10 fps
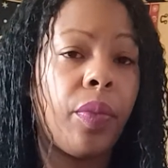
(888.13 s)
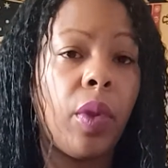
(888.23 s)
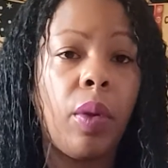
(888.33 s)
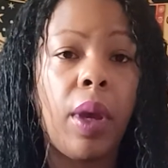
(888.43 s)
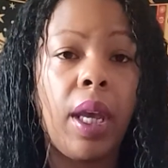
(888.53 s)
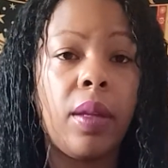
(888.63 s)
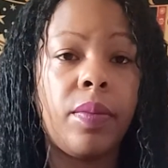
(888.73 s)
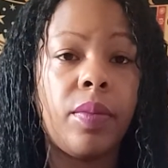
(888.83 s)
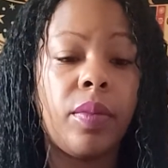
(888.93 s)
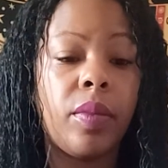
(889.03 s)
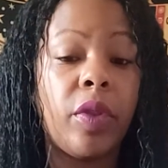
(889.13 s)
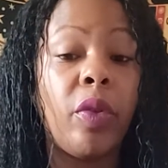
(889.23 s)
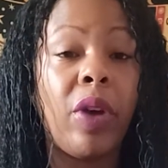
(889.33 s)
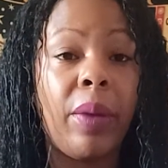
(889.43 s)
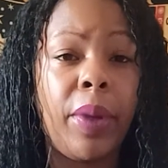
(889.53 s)
Okay, the
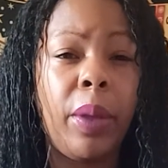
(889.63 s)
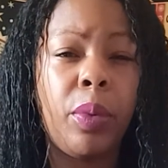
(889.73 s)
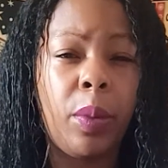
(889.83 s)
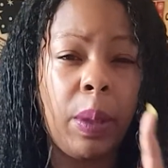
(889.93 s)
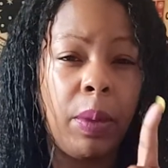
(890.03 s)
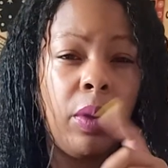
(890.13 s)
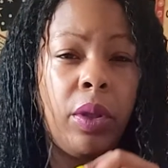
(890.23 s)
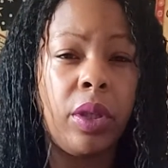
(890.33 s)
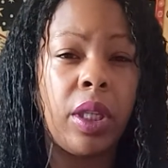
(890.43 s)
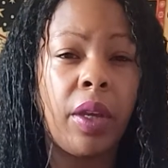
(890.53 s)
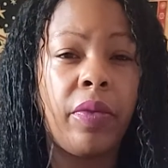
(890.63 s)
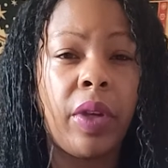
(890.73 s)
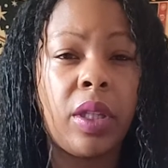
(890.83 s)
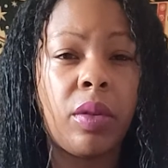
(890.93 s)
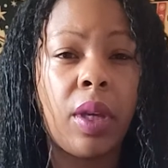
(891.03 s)
right people, the people who deserve
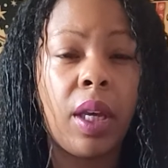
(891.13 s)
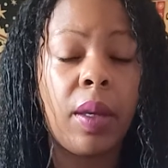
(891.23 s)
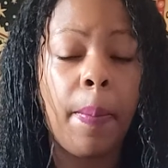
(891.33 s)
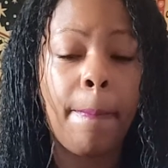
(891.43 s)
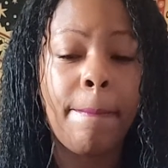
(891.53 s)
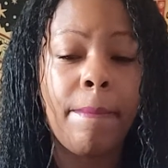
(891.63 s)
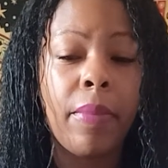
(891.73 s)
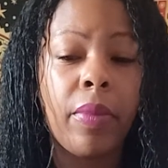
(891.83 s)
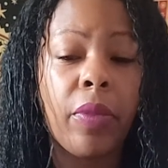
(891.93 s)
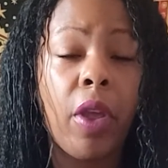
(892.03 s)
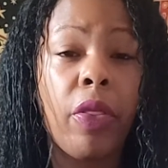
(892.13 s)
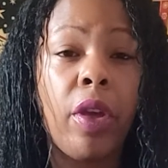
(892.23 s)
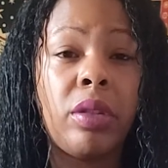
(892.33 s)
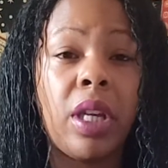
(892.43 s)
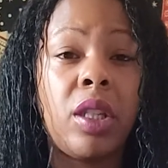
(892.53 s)
it. Okay, and
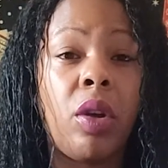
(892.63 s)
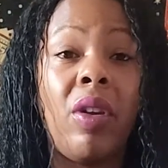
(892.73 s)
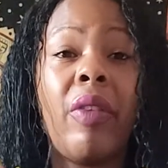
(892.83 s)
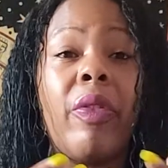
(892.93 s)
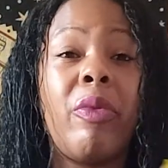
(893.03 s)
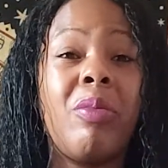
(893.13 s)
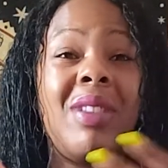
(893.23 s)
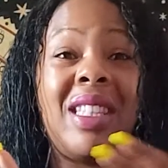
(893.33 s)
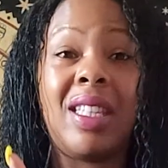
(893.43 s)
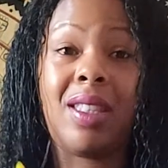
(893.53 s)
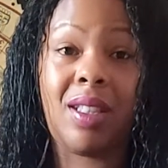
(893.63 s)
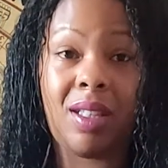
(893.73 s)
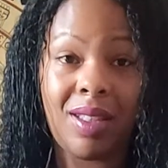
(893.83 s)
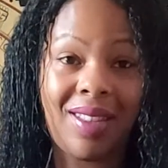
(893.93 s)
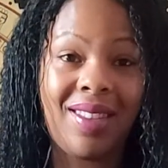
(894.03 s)
those that don't, love them from a
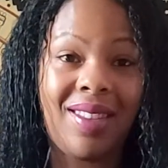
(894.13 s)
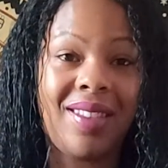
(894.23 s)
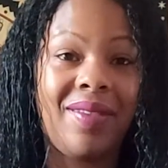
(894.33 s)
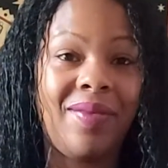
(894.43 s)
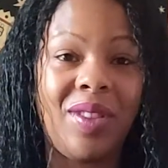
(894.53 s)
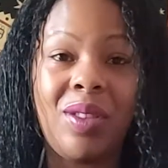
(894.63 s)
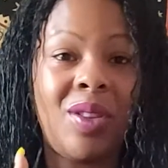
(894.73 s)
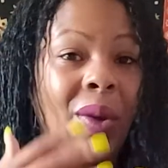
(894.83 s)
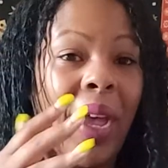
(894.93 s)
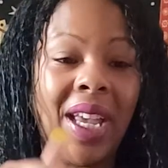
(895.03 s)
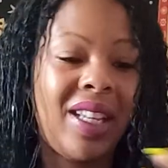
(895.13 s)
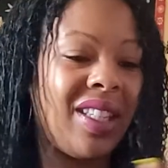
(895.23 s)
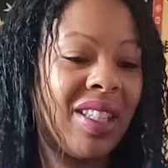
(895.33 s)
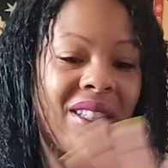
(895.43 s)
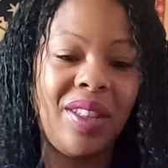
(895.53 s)
distance. No
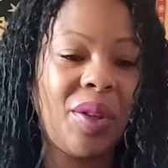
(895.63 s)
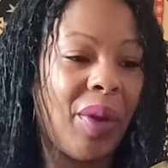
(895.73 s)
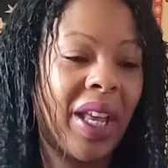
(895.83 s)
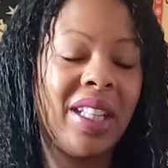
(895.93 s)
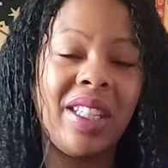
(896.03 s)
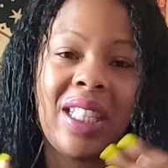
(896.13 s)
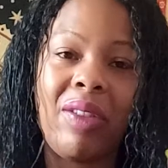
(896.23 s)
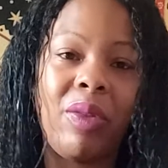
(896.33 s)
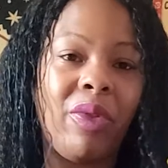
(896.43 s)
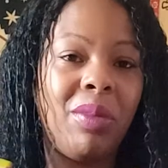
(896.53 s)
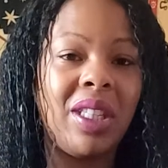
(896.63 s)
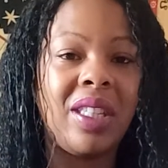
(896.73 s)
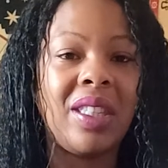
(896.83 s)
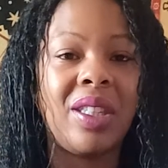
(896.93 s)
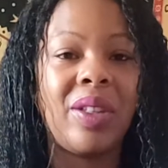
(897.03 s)
hate. No hate, just love them from a
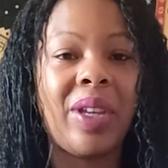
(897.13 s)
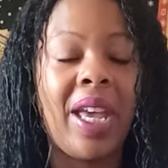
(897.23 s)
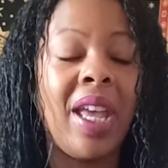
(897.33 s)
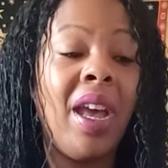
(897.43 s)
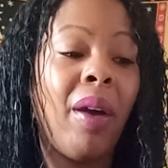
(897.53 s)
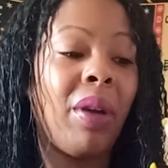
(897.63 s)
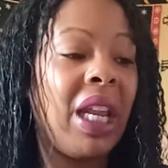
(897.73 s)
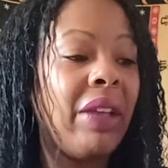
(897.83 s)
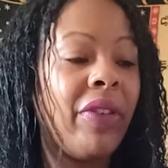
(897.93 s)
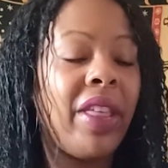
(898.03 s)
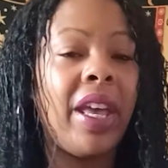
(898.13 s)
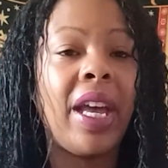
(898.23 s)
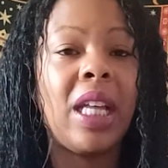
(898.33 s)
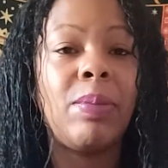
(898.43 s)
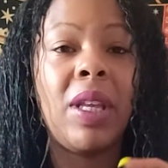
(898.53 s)
distance, okay? I'm going to leave it there,
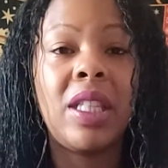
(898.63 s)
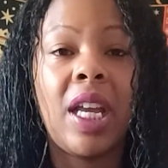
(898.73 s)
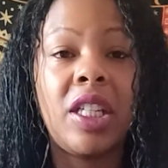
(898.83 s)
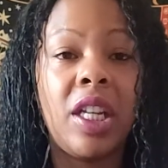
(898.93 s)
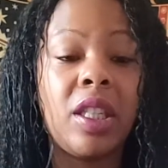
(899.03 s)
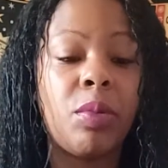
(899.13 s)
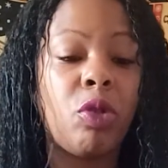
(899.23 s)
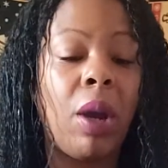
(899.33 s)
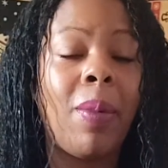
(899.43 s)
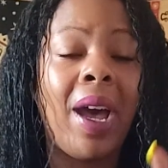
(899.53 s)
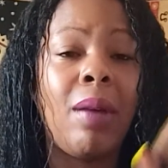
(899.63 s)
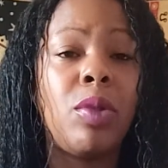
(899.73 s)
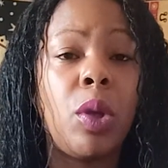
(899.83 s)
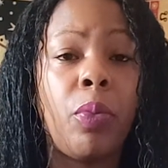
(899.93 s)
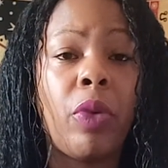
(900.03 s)
guys. Please like, share, subscribe. I am
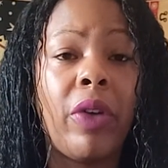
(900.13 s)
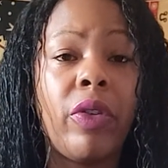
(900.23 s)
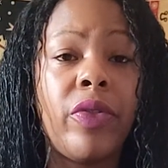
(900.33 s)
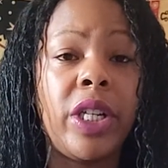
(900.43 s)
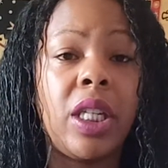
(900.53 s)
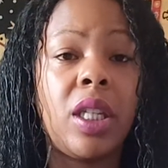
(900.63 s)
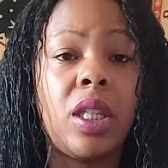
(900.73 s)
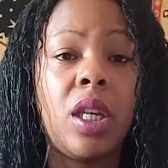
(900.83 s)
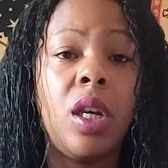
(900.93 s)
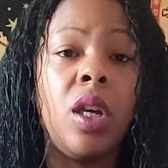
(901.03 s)
doing private readings.